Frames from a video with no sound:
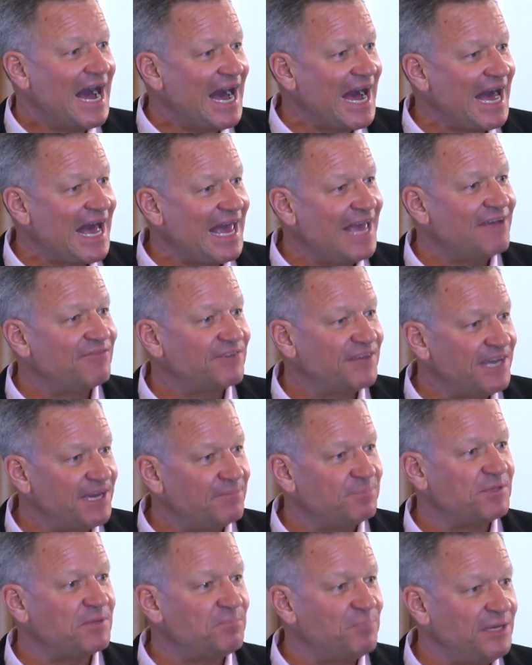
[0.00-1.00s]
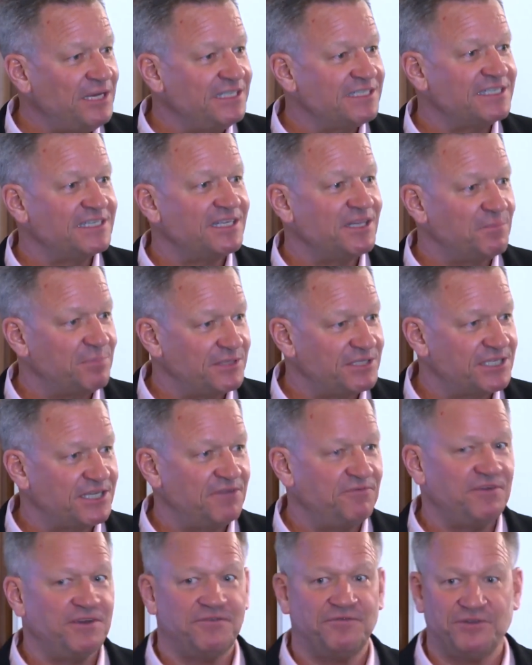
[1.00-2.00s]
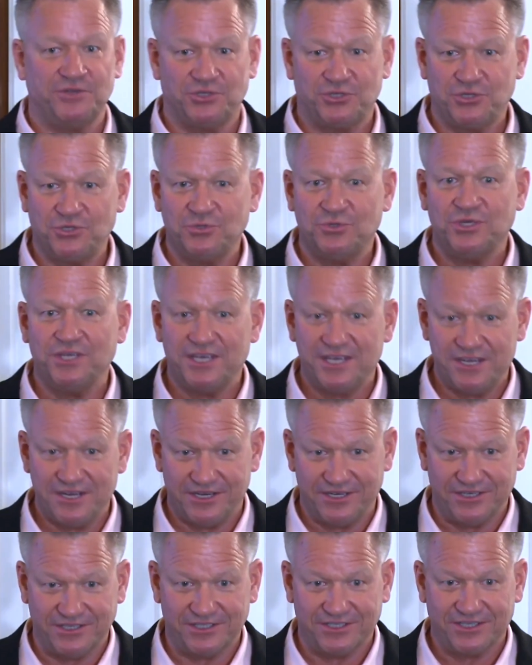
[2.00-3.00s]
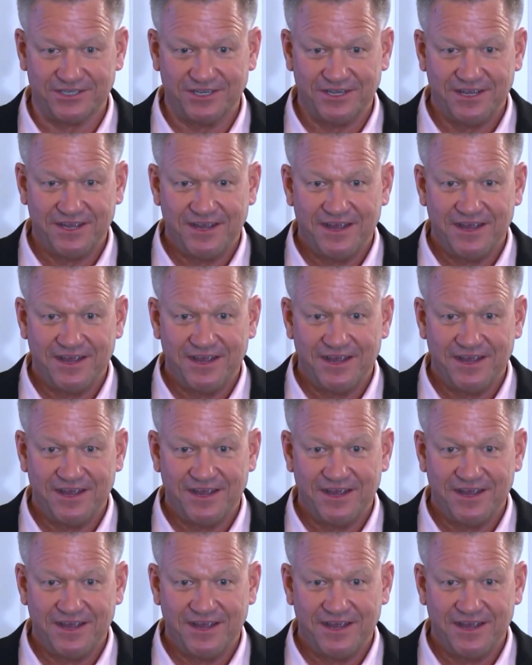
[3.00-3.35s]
I have kept the peace in the Pacific for two years.